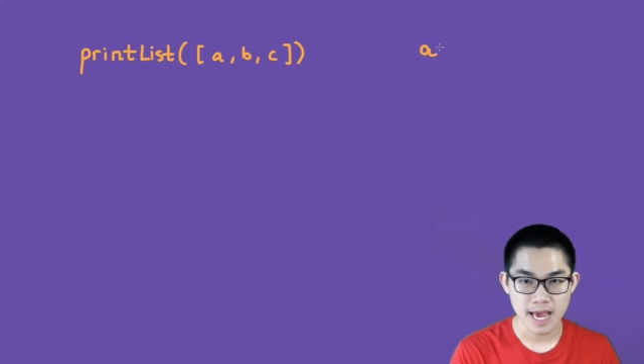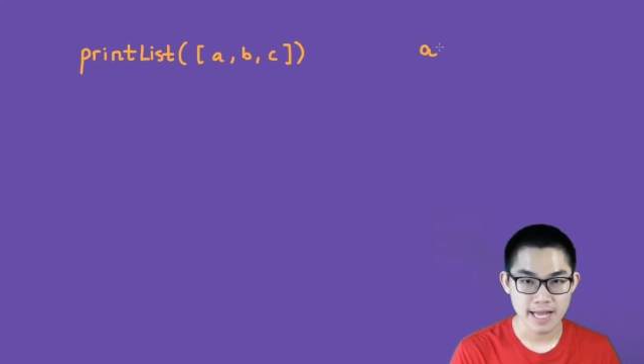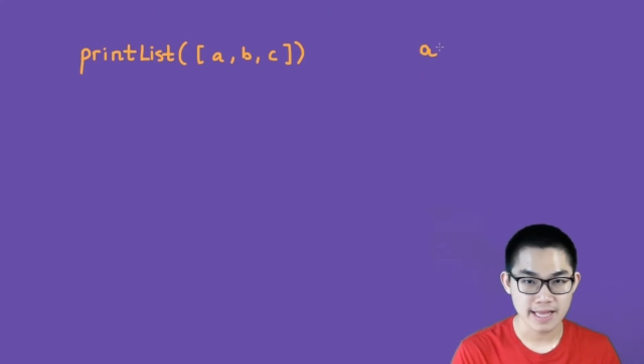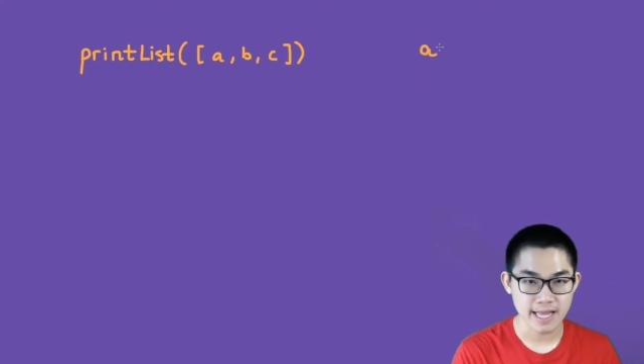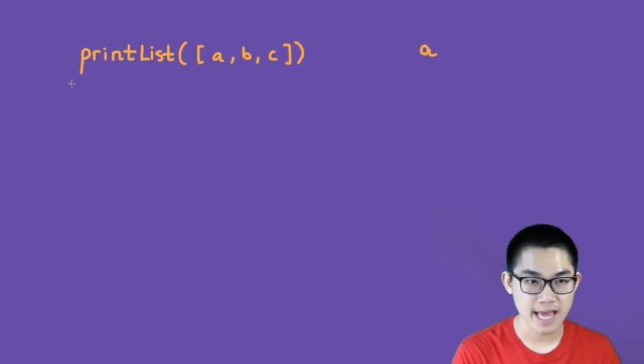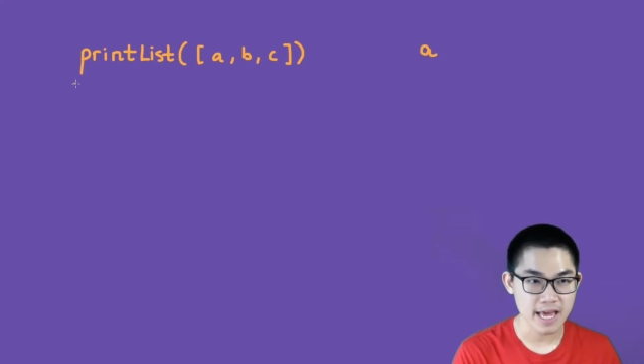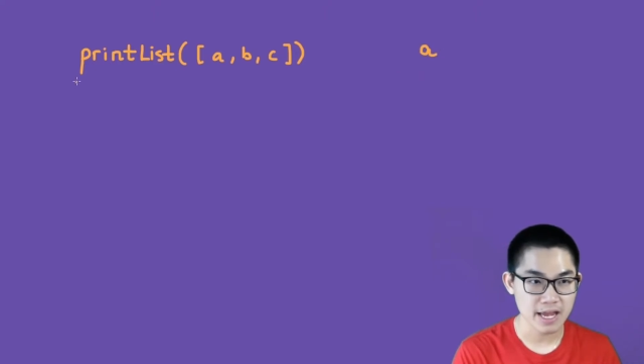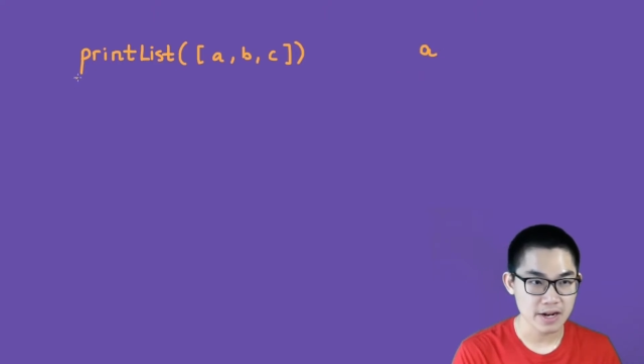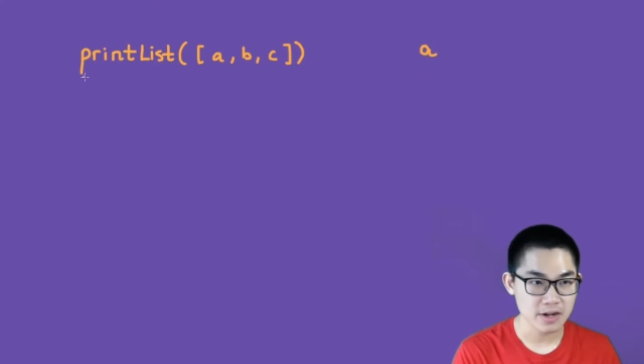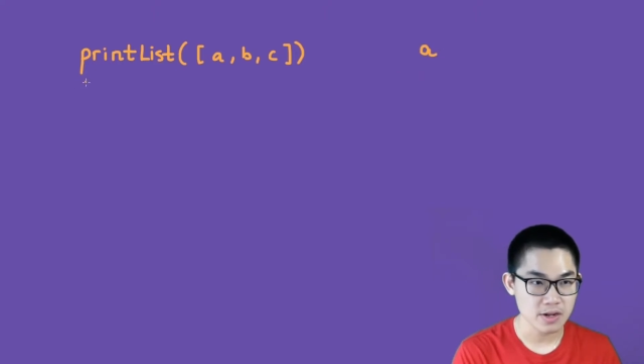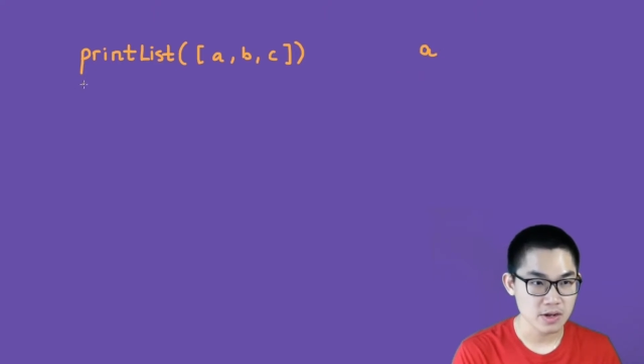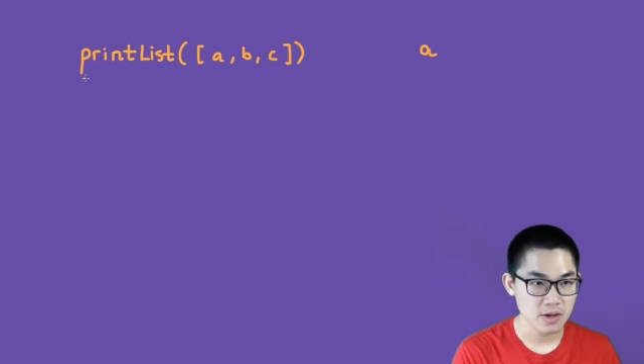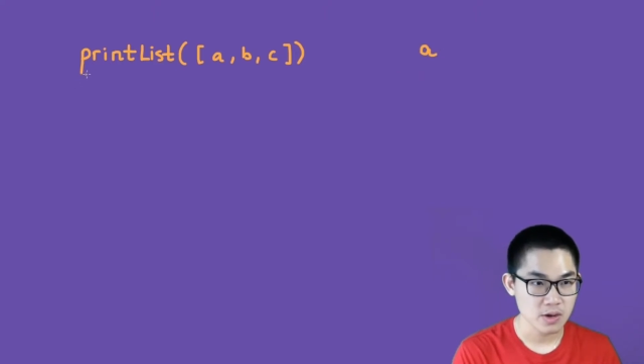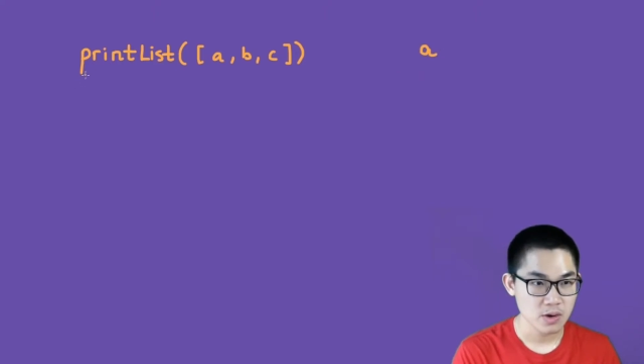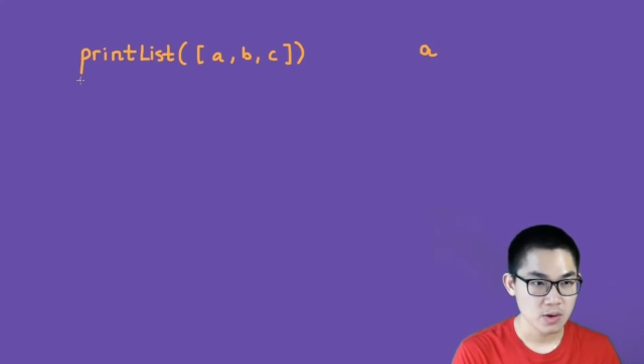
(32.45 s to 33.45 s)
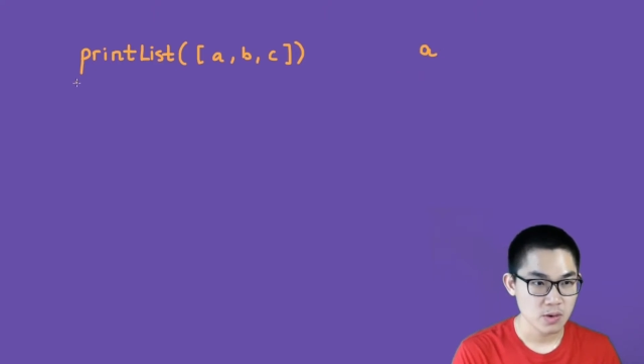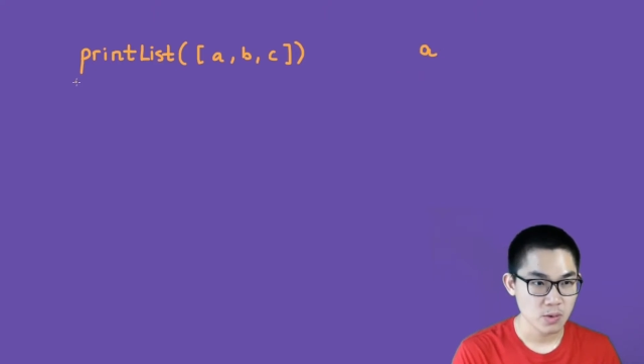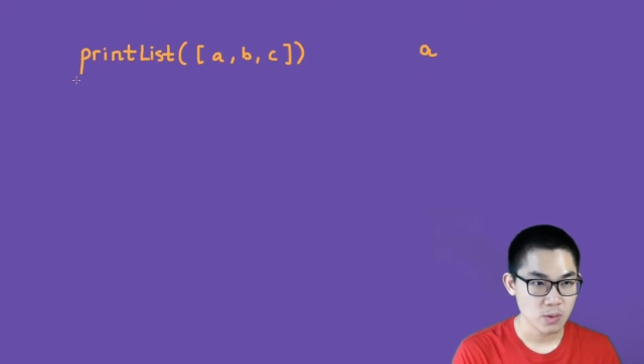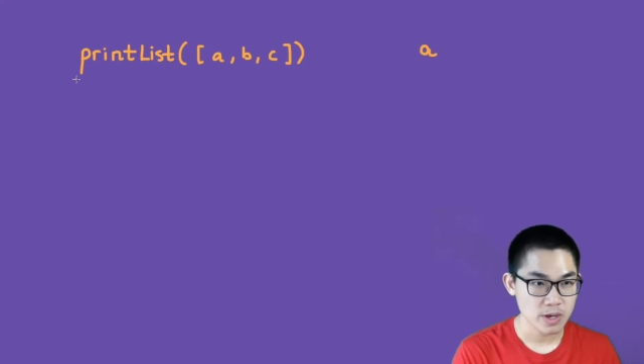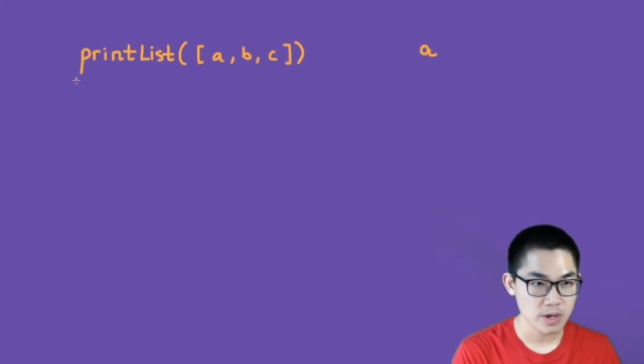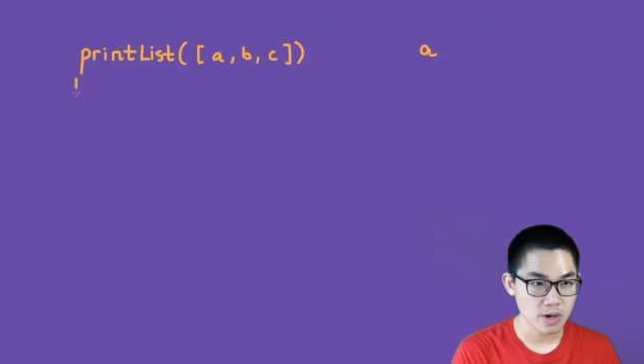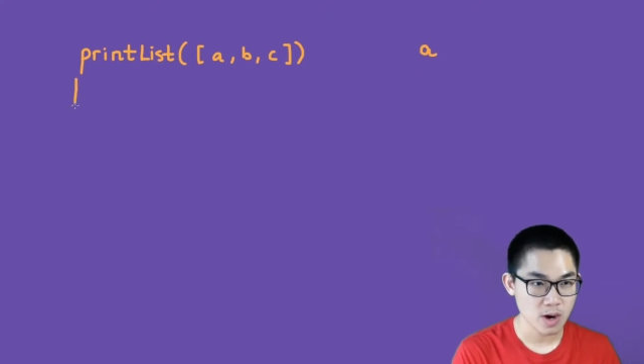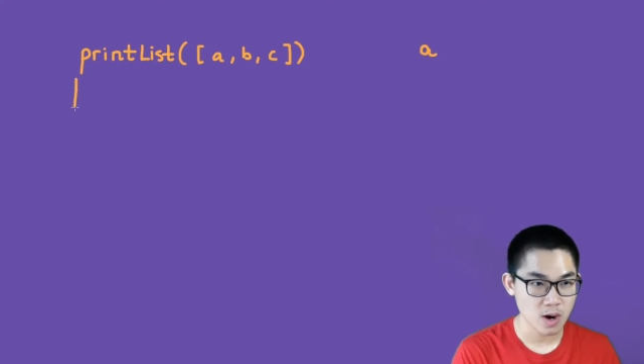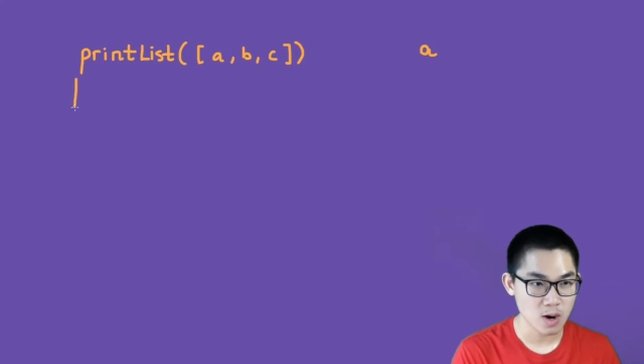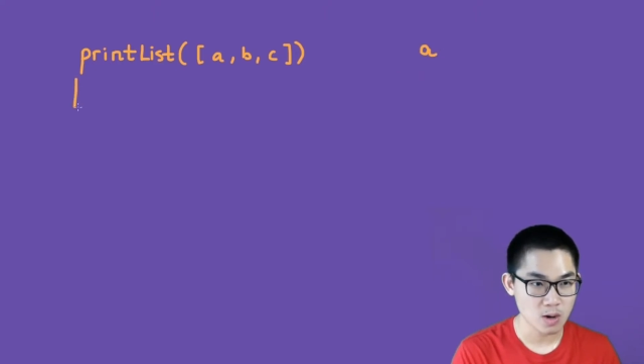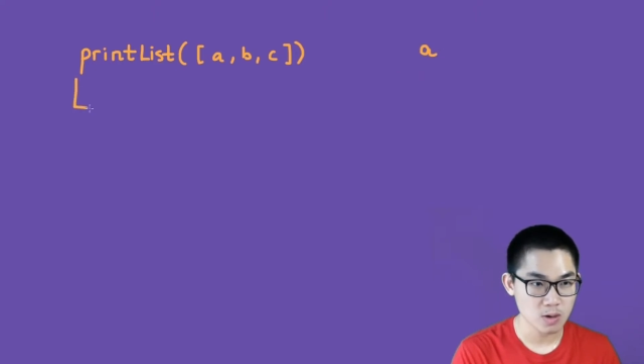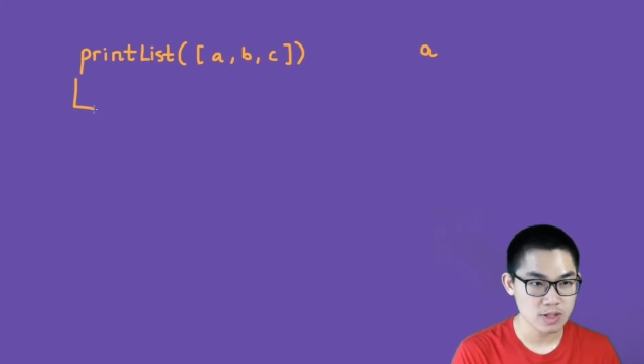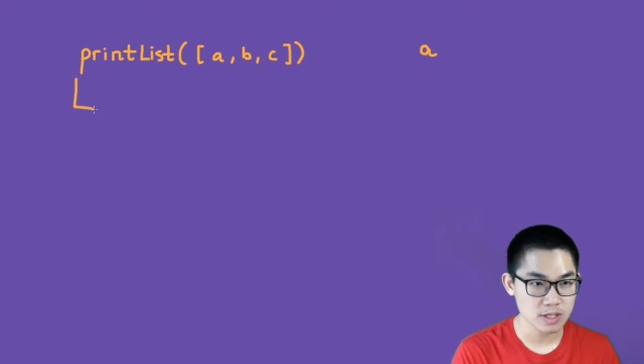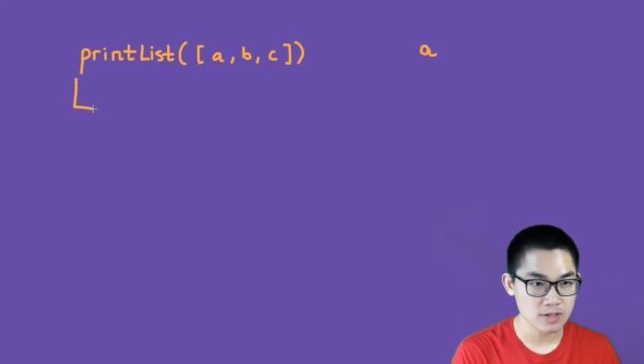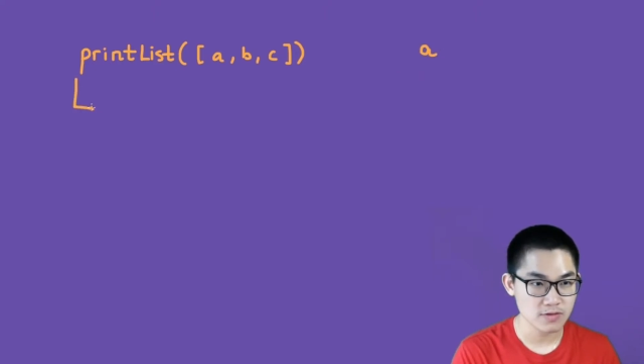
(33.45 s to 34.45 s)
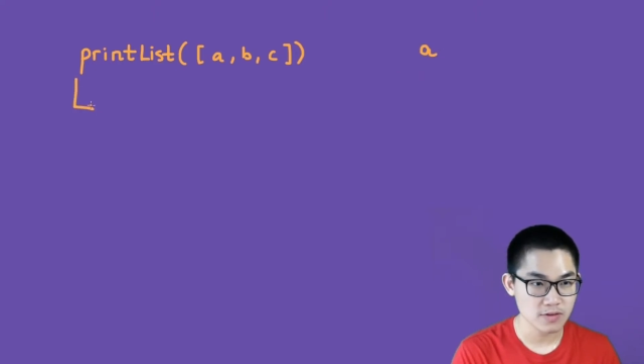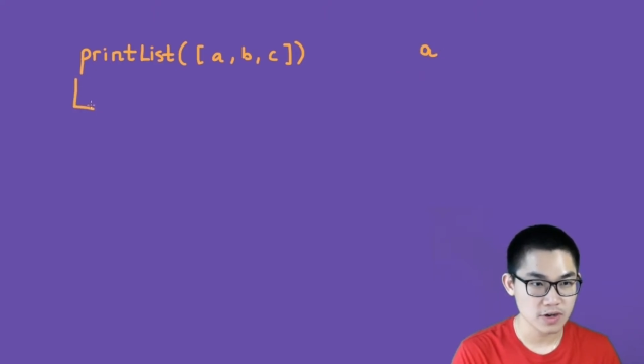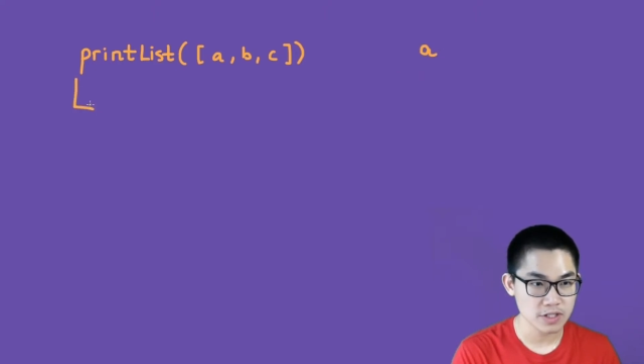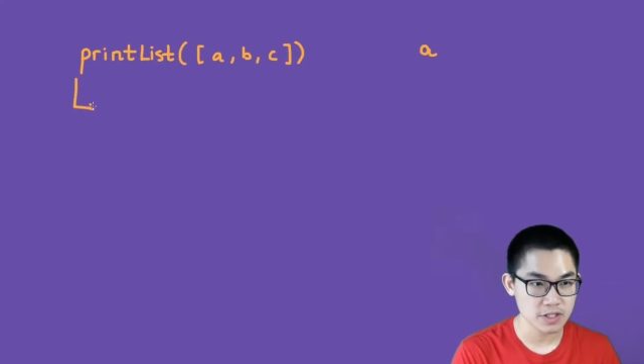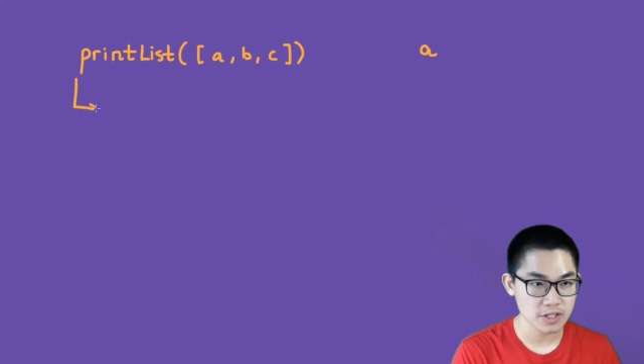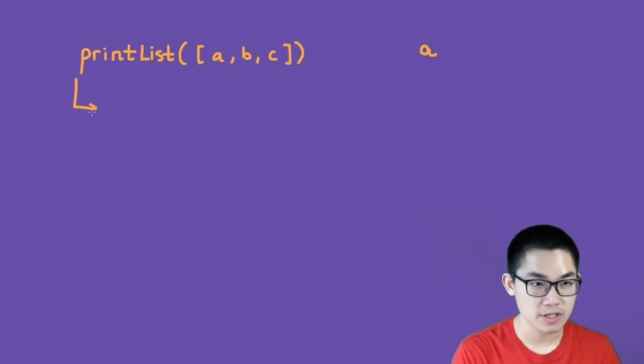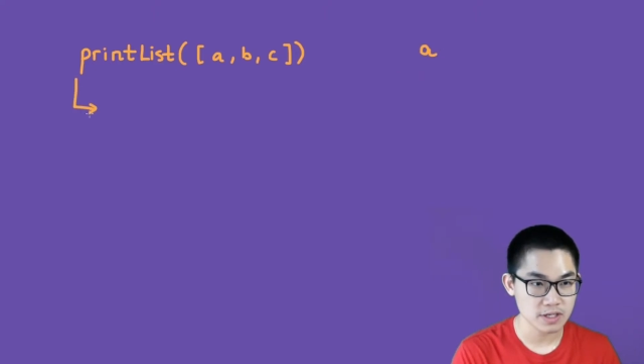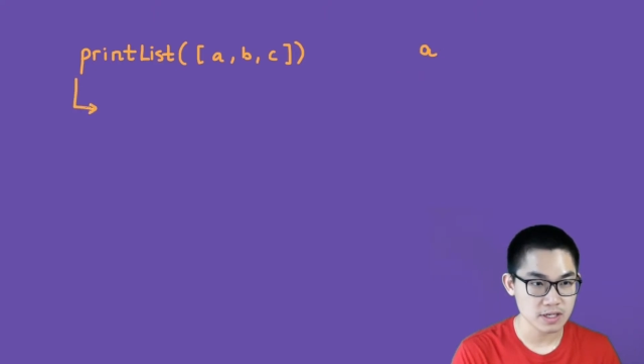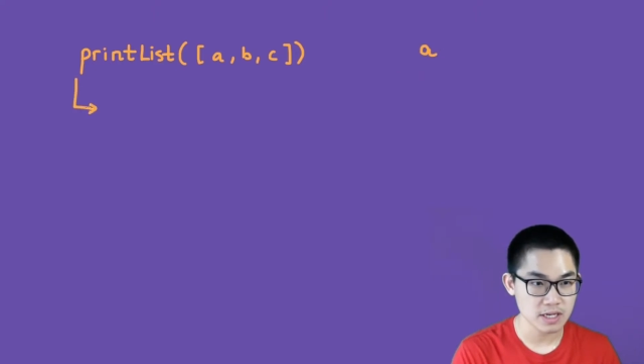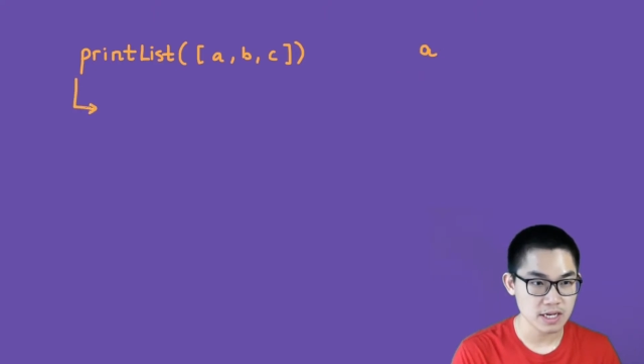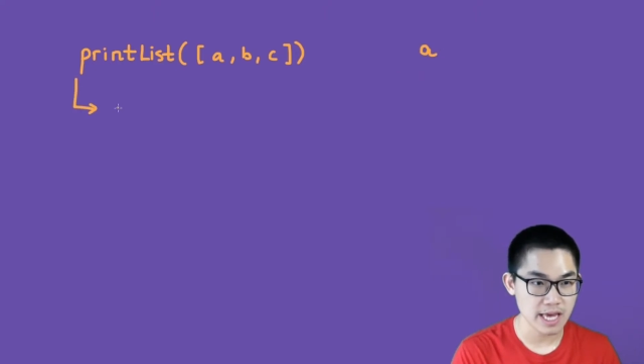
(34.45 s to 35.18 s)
and then we call this function